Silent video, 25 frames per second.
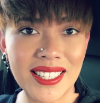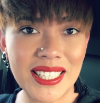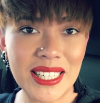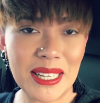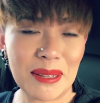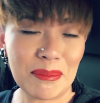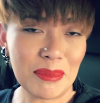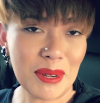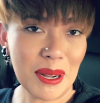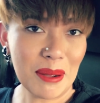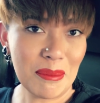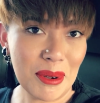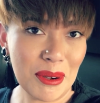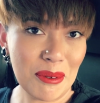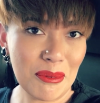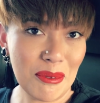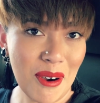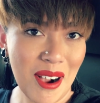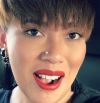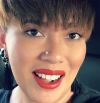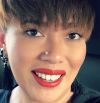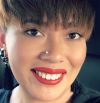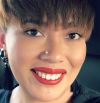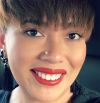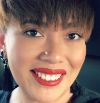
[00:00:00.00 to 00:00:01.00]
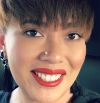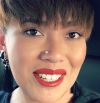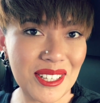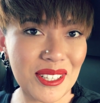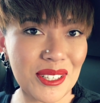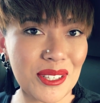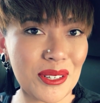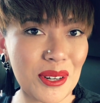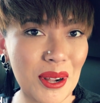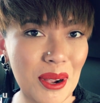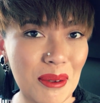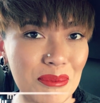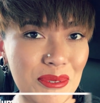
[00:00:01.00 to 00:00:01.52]
Tip number 1,
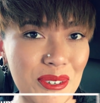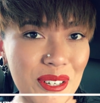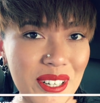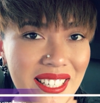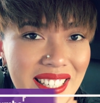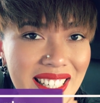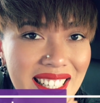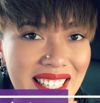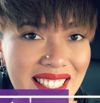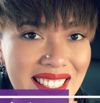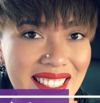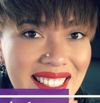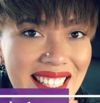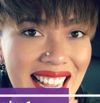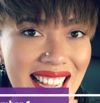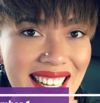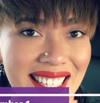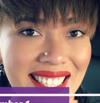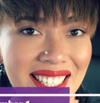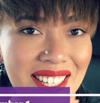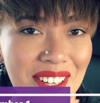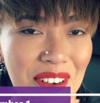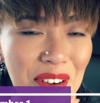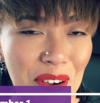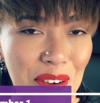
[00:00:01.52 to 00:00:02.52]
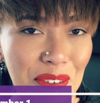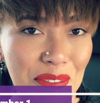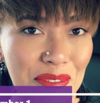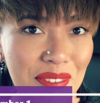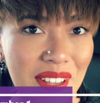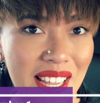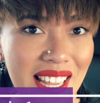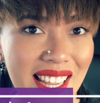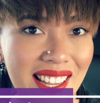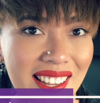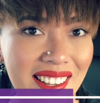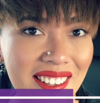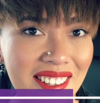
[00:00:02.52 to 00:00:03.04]
stop drinking that
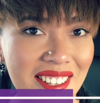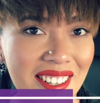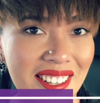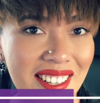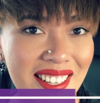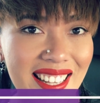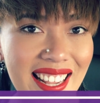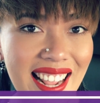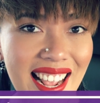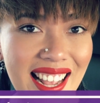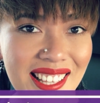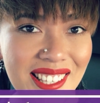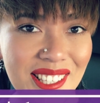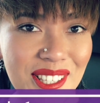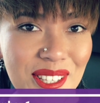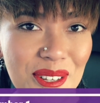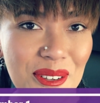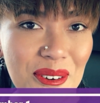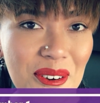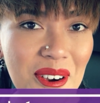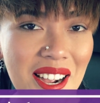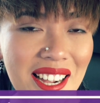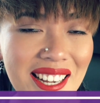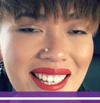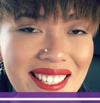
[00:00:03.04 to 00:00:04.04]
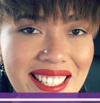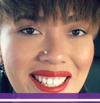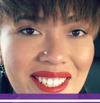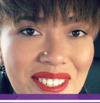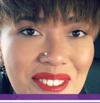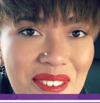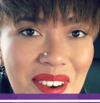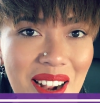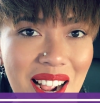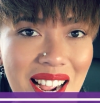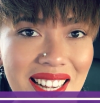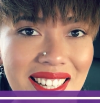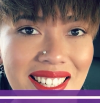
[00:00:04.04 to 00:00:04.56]
coffee. Yes, you heard it
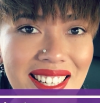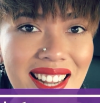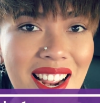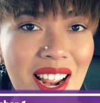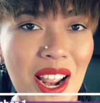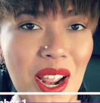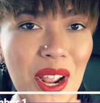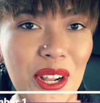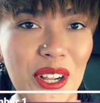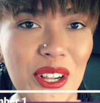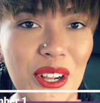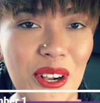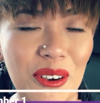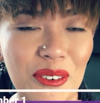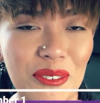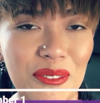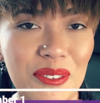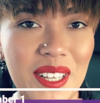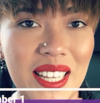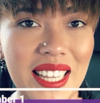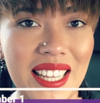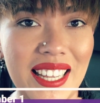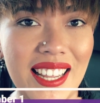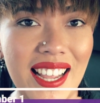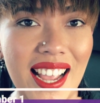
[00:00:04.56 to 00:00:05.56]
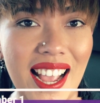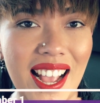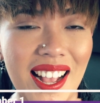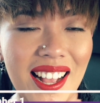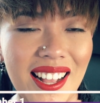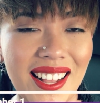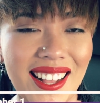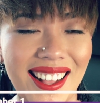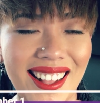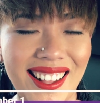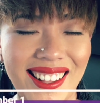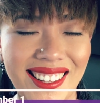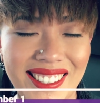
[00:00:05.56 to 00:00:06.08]
right. Coffee
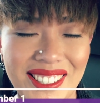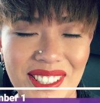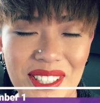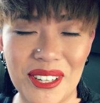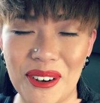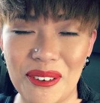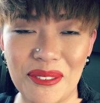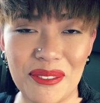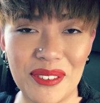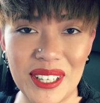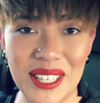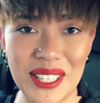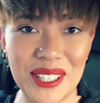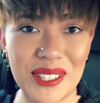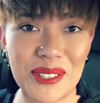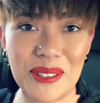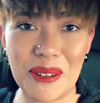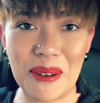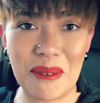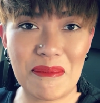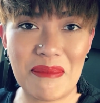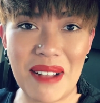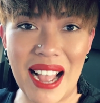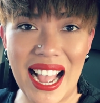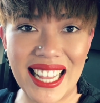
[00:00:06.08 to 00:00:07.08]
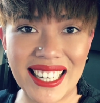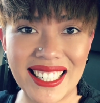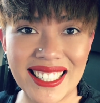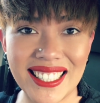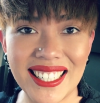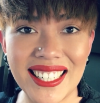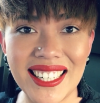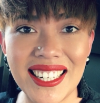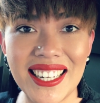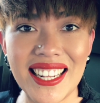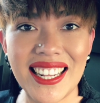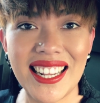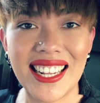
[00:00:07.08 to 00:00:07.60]
coffee is so bad
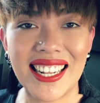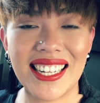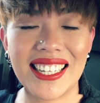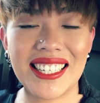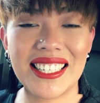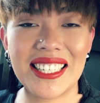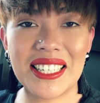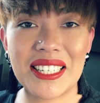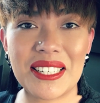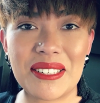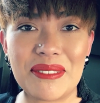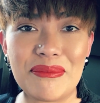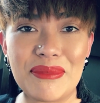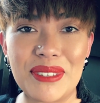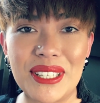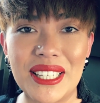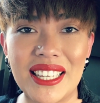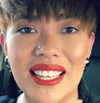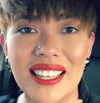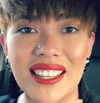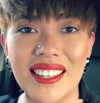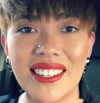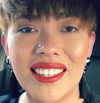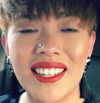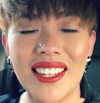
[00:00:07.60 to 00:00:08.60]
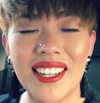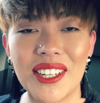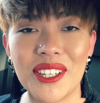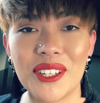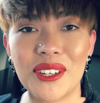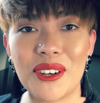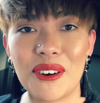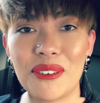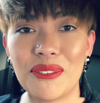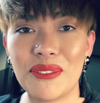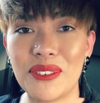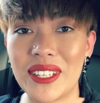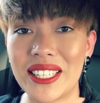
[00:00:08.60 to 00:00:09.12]
in anemia.
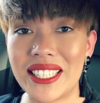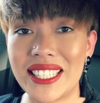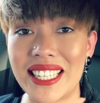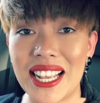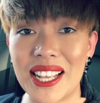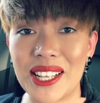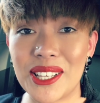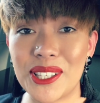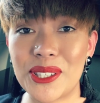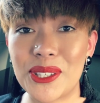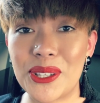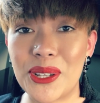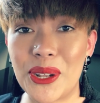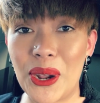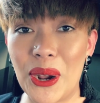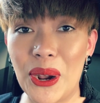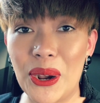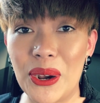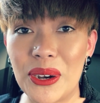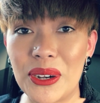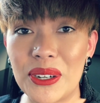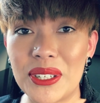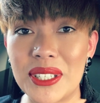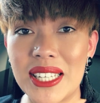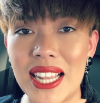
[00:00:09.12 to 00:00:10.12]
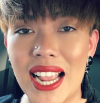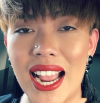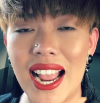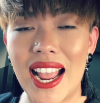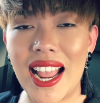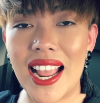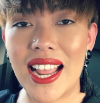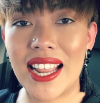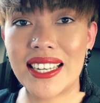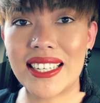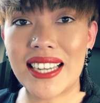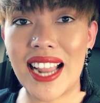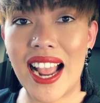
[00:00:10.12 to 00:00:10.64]
Coffee tastes good,
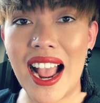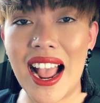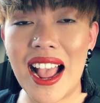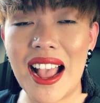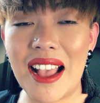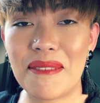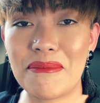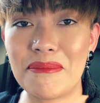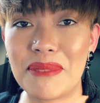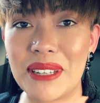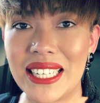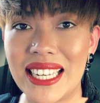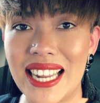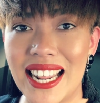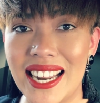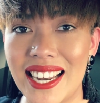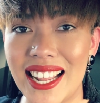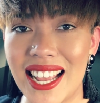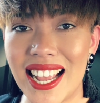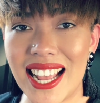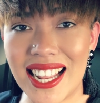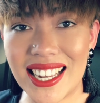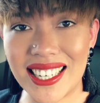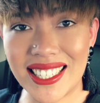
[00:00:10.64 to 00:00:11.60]
and I have been an